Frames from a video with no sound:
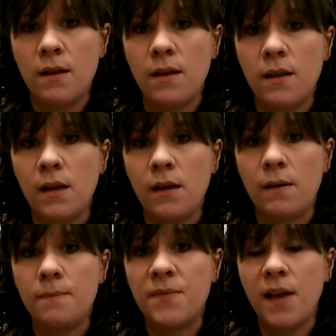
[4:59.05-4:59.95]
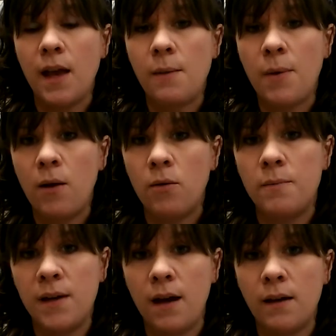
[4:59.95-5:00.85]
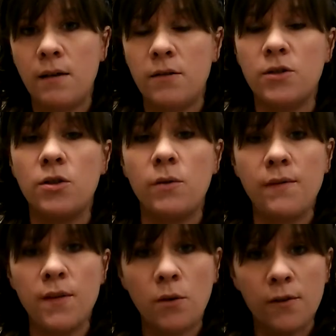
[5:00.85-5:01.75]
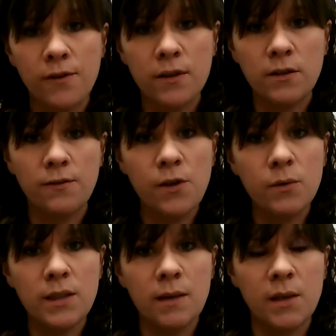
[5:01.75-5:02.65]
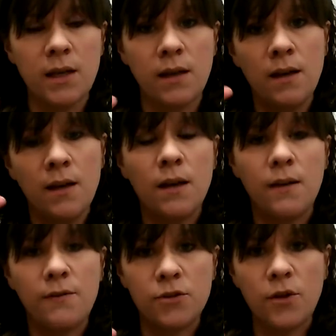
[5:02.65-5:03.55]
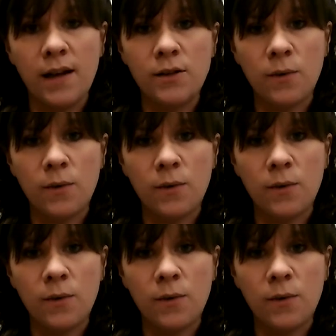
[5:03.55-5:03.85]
the 8 power binocular. So even though your field of view is limited, if you're trying to